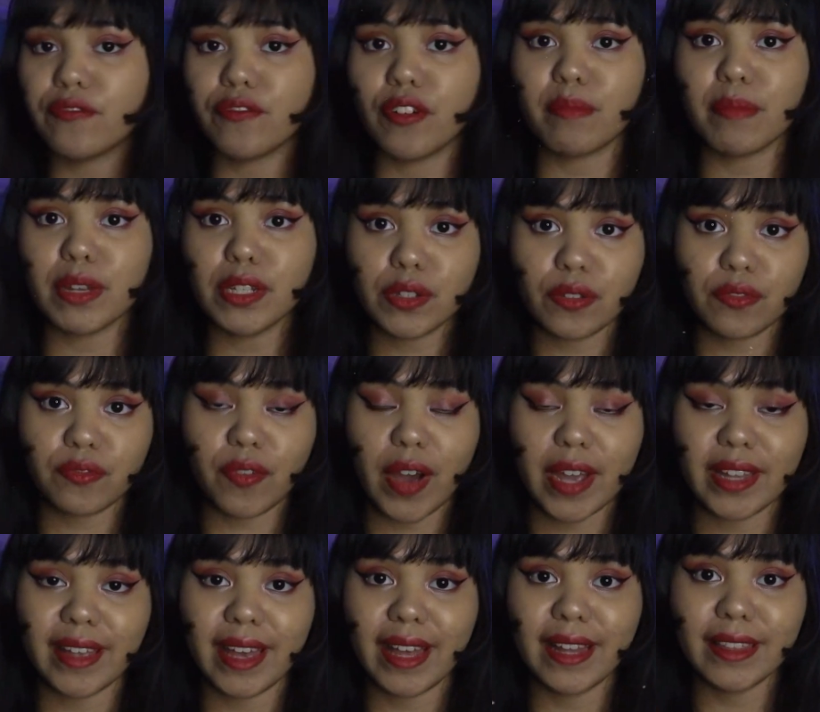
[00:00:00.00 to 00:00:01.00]
for me to
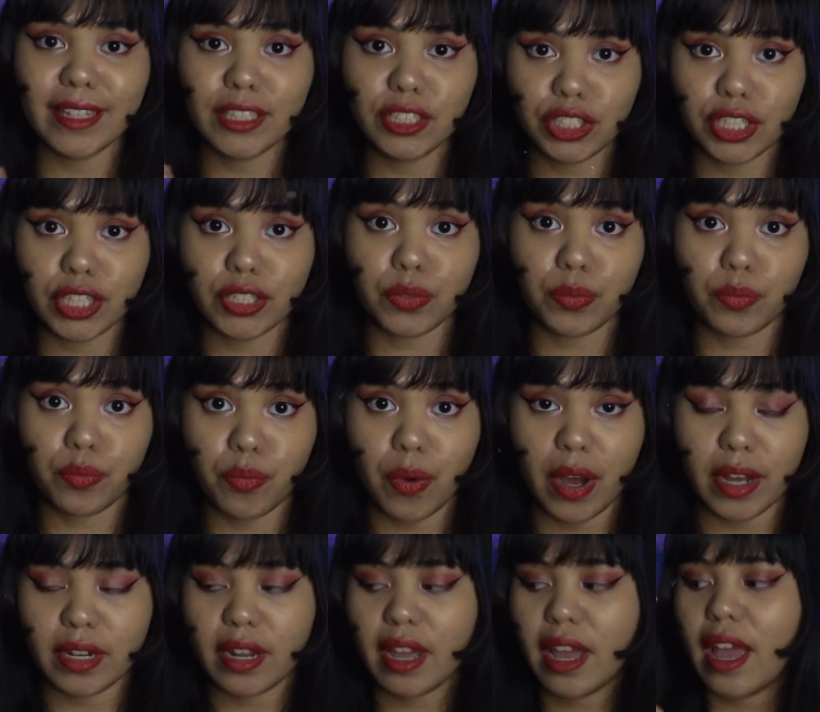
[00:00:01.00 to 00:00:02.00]
find a legit
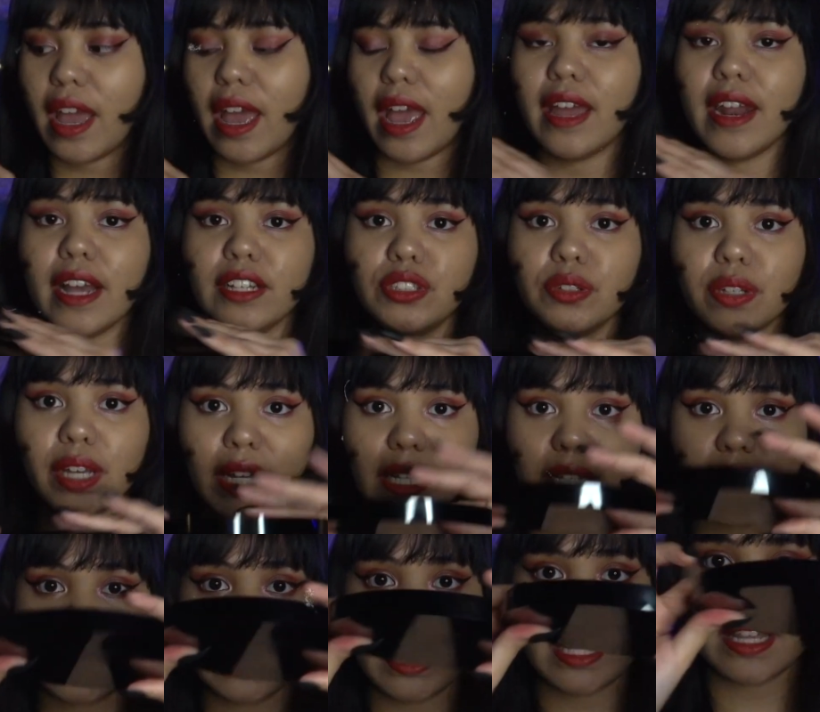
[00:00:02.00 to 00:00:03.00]
one. And as you can see,